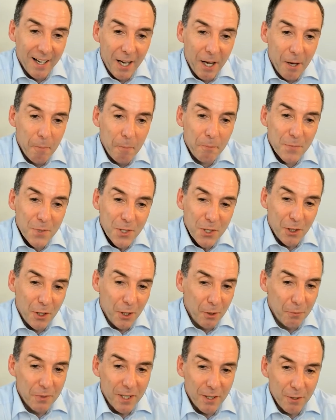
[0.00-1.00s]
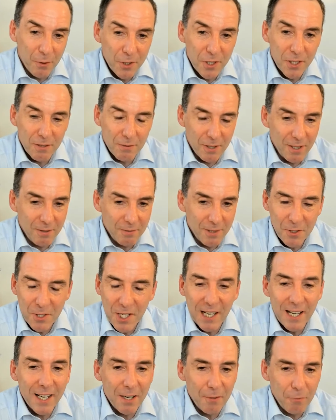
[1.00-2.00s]
So there's a
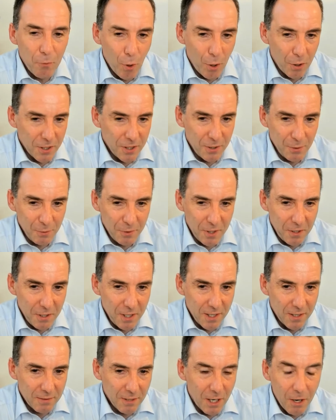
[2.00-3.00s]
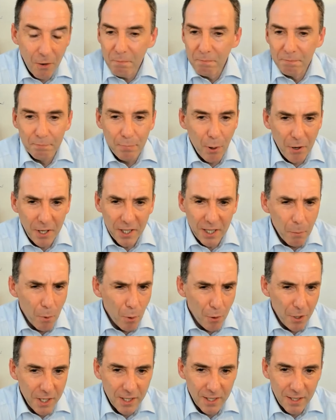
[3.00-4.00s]
lot of work to do there yet, or burning
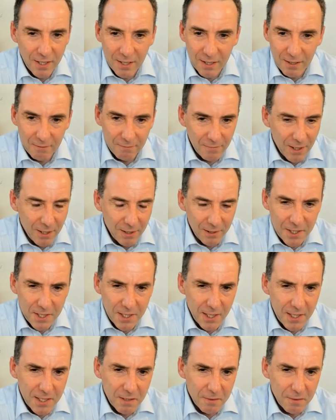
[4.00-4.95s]
ammonia and all this kind of stuff.